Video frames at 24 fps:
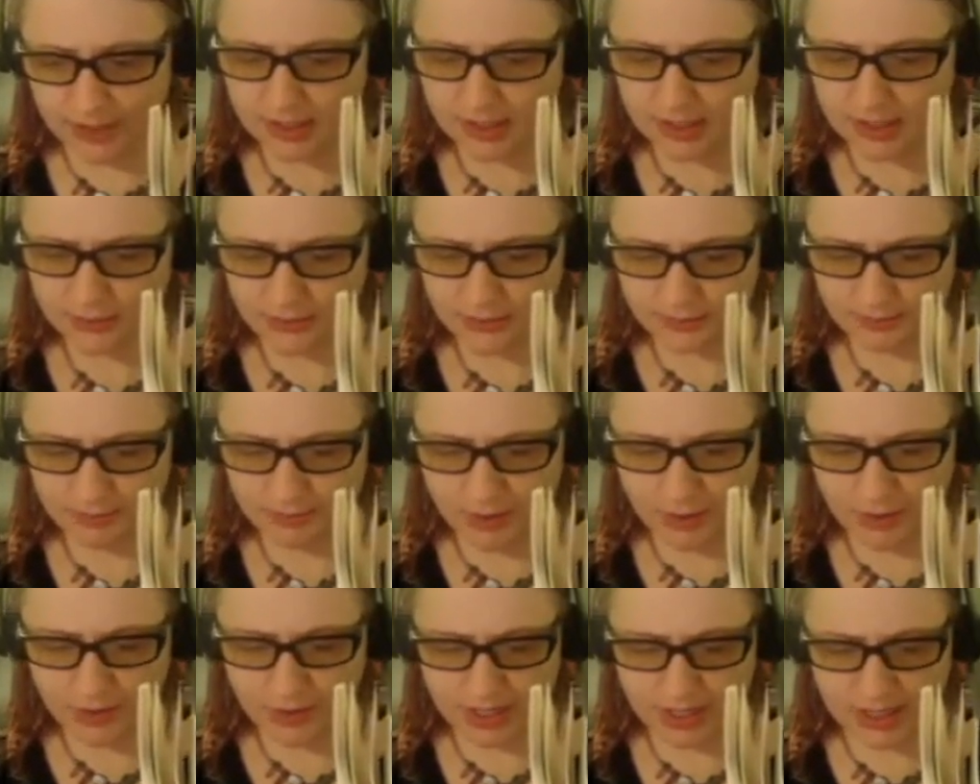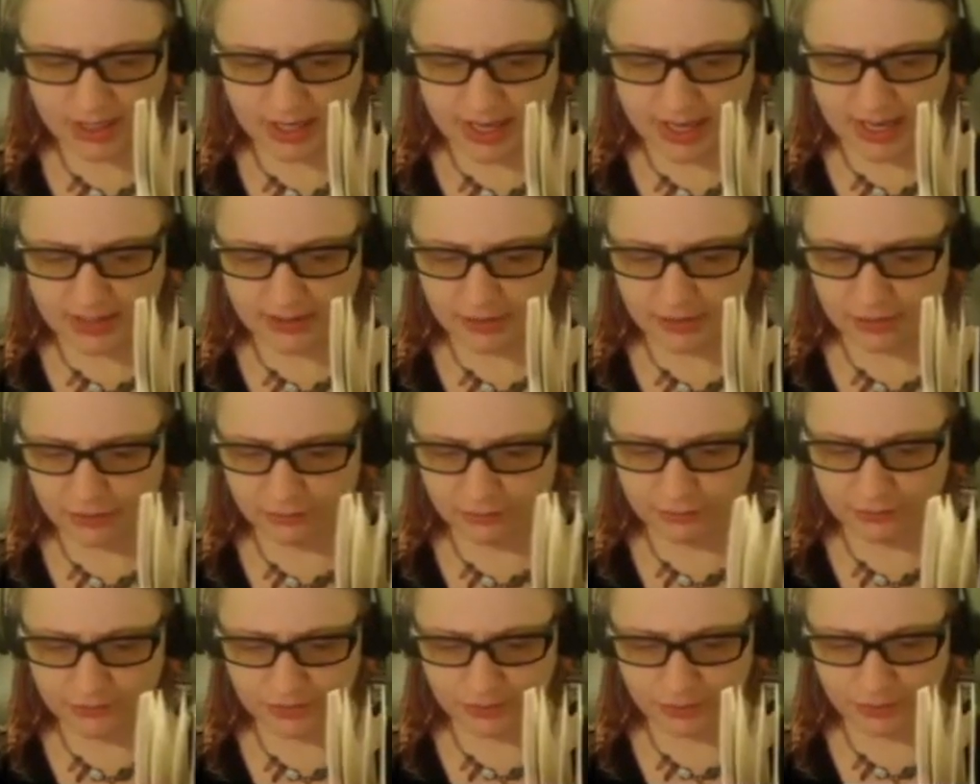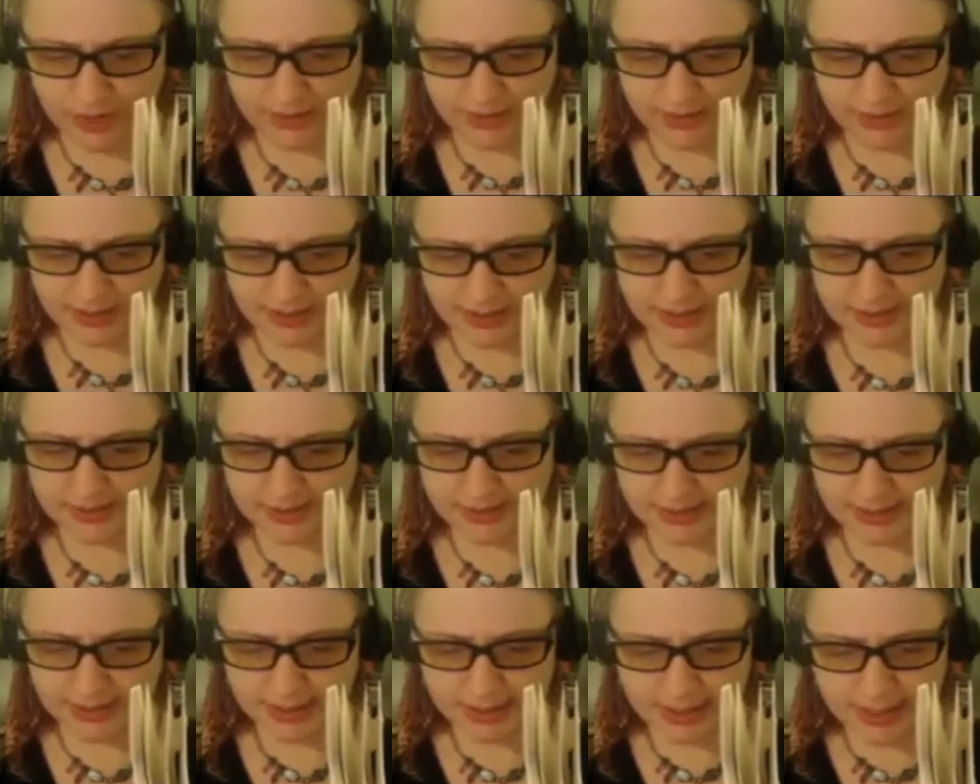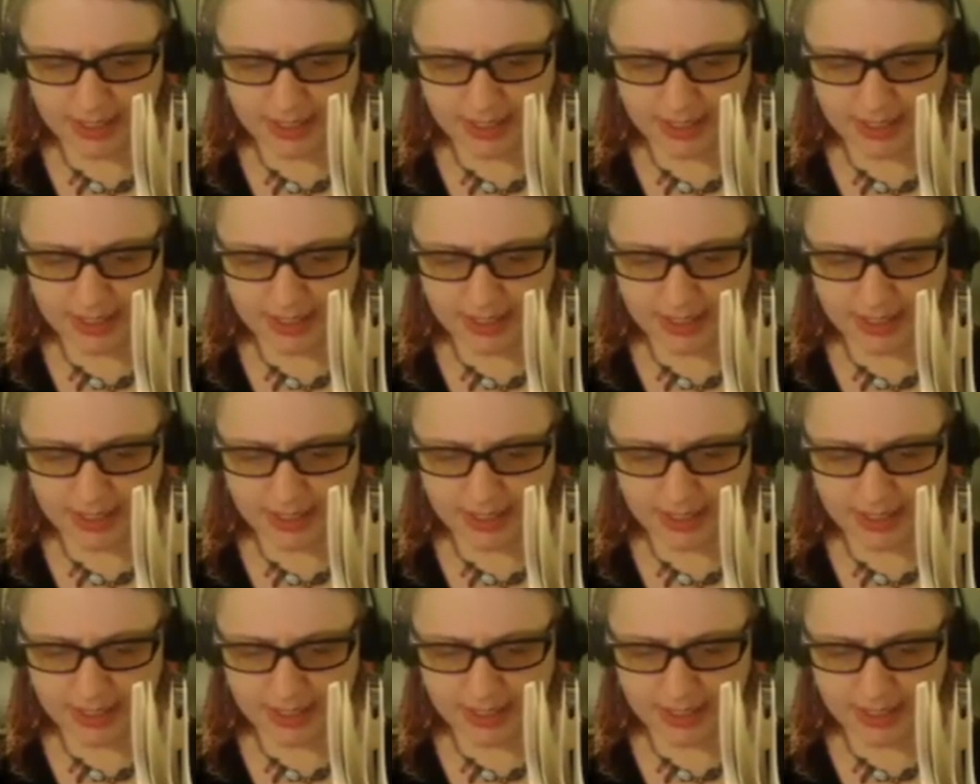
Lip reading: He was bony again, almost weightless.